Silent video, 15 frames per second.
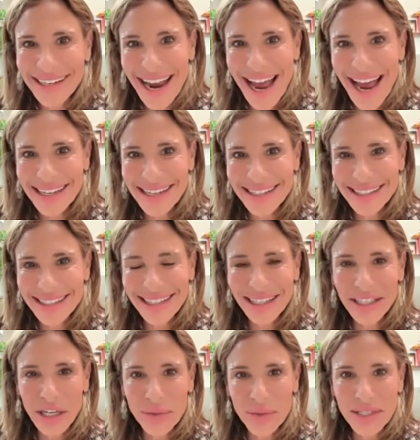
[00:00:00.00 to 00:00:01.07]
And,
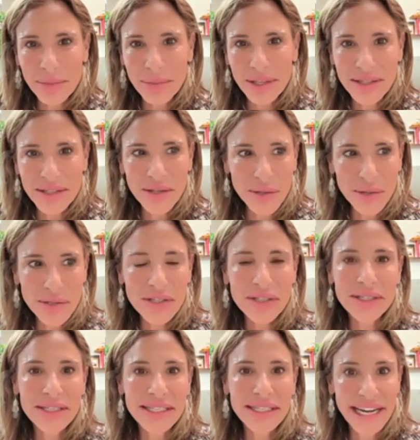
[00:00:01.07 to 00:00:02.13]
some of the SKOS
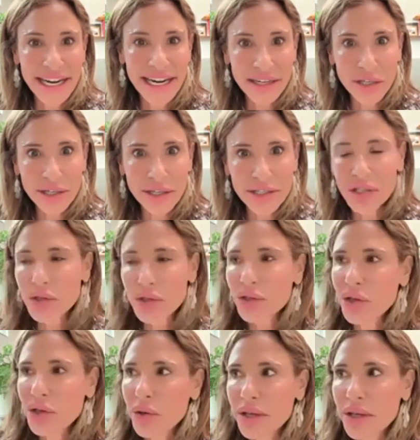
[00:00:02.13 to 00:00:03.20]
standards, you can
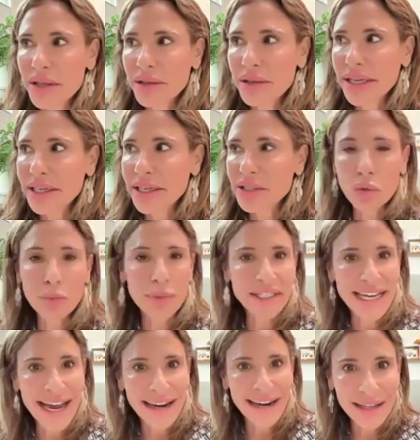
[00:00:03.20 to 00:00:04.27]
go to the linked open
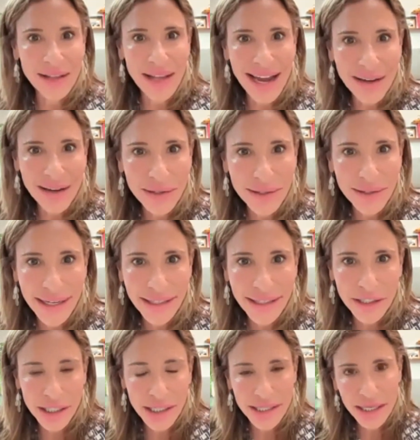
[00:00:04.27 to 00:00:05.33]
data cloud and
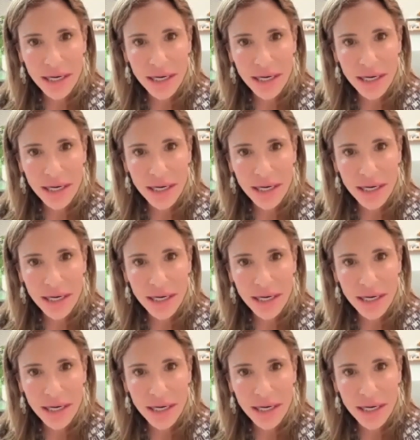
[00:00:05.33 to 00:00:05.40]
just